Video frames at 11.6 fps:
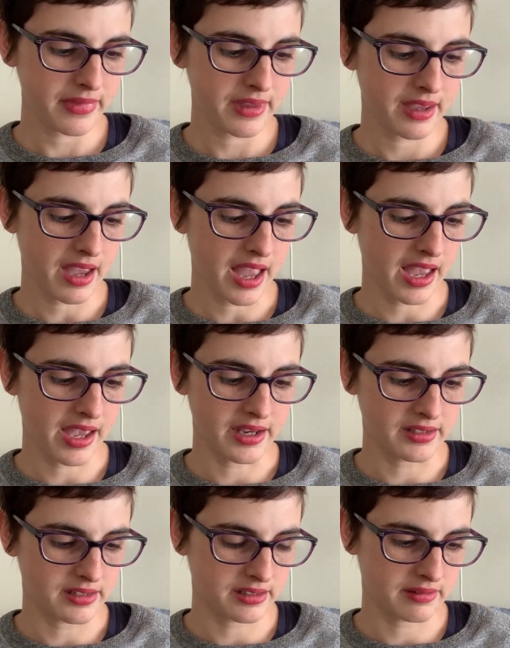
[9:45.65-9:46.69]
And
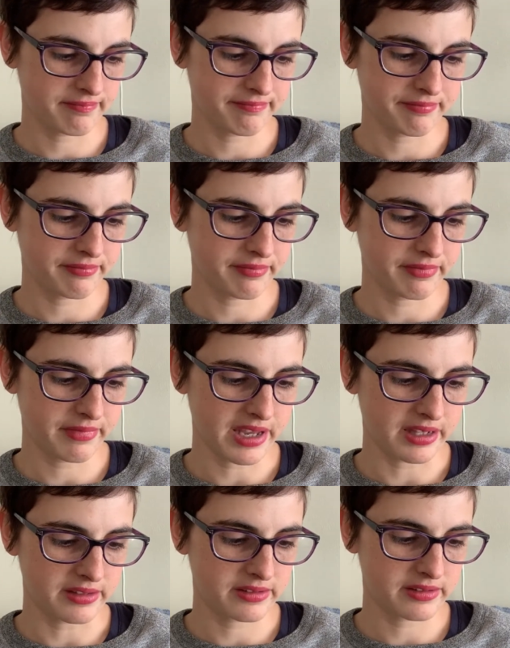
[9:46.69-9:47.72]

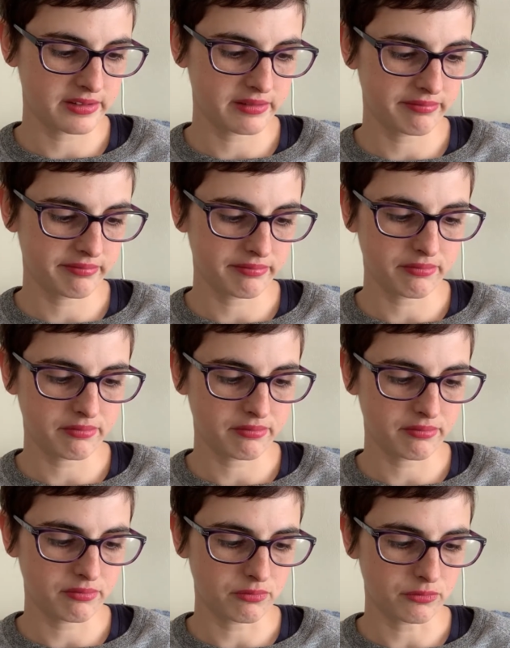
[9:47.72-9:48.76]
it's
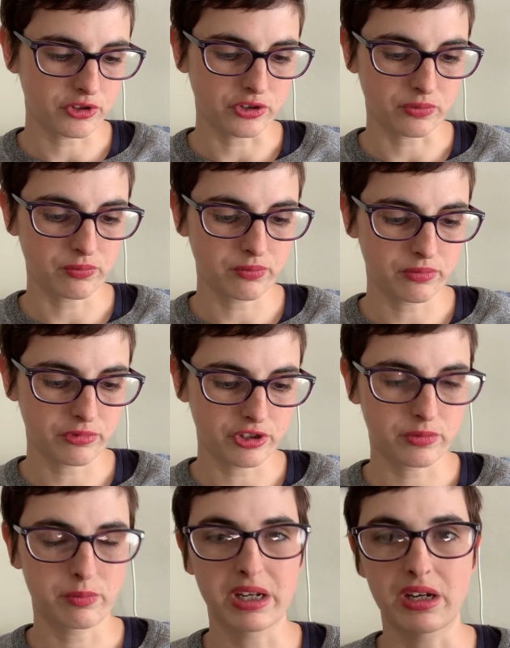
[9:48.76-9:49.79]
just
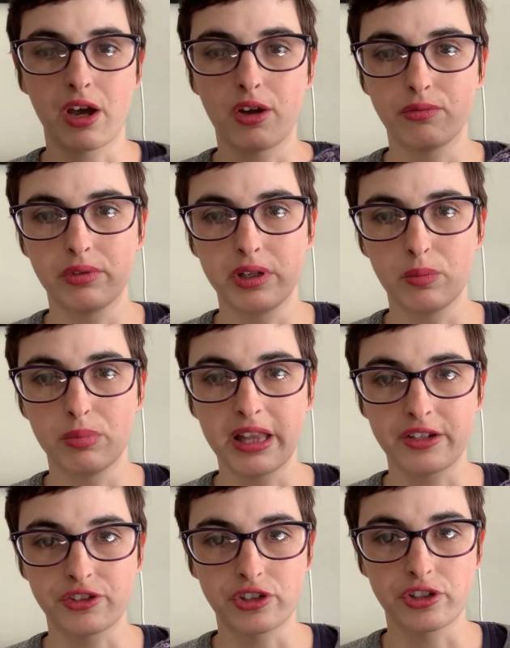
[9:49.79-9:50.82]
been a real
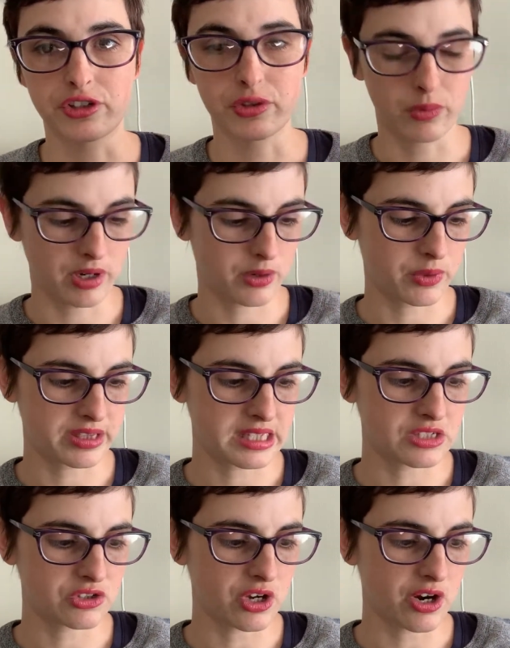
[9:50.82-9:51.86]
pleasure to work with this
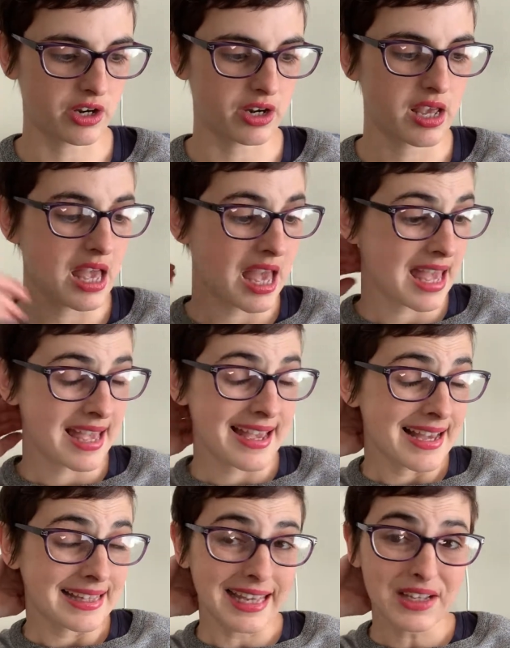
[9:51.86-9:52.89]
yarn.
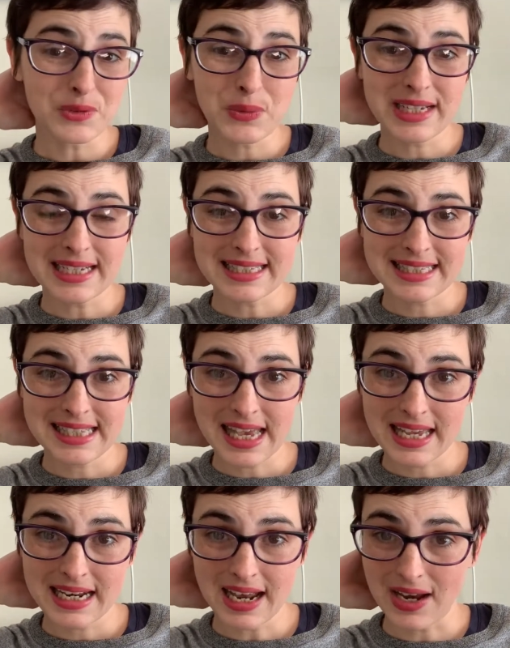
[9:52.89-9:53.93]
Last week I said
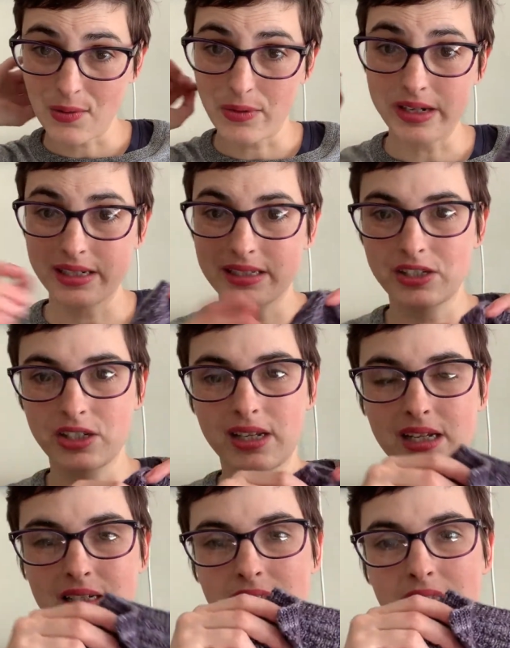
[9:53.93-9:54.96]
I wanted to get to
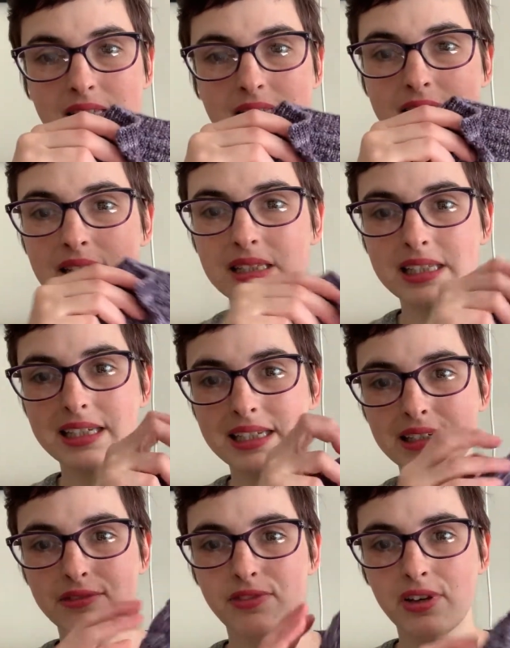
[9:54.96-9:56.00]
the sleeve
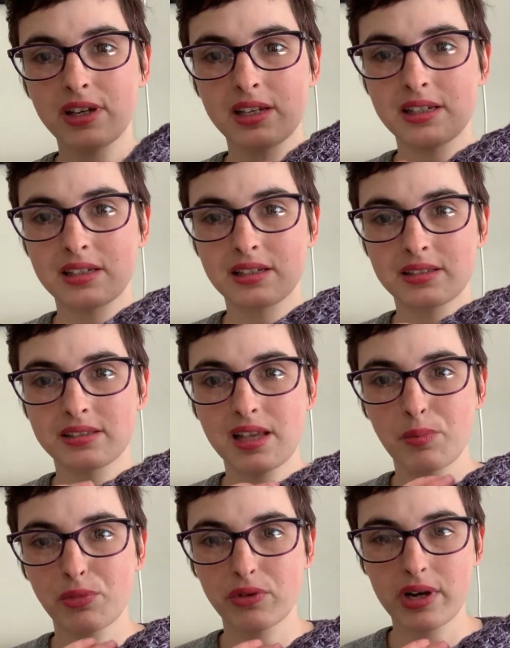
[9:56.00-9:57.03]

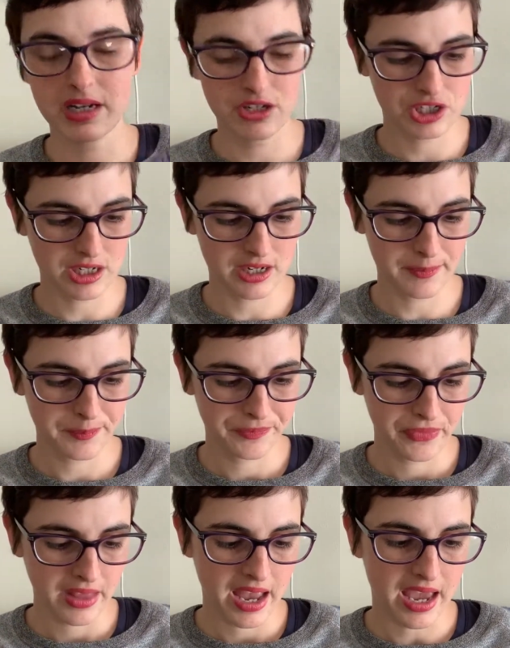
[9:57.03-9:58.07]
separation,
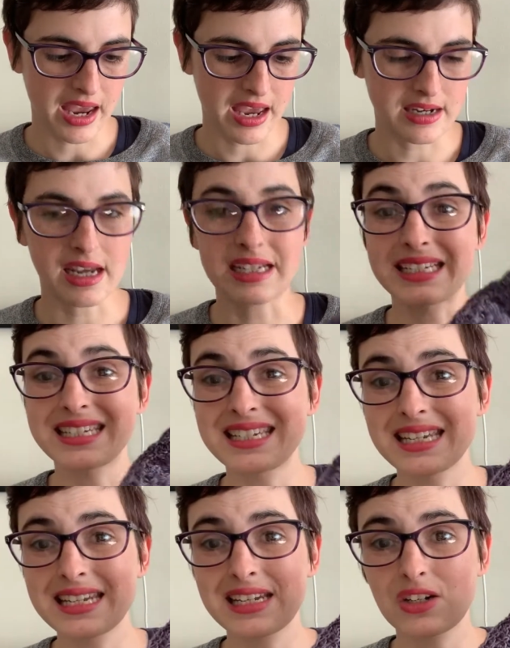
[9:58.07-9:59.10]
and I
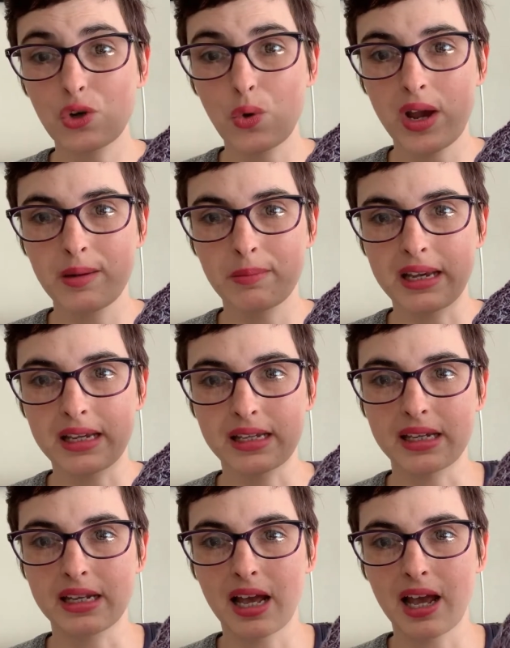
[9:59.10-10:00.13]
didn't quite make it.
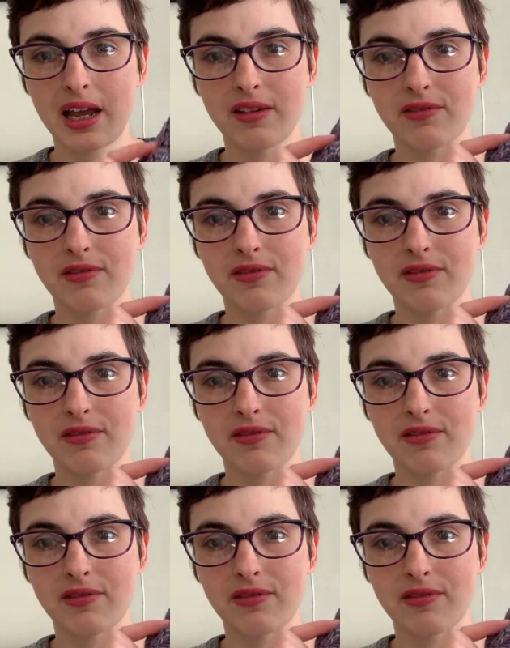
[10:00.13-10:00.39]
I've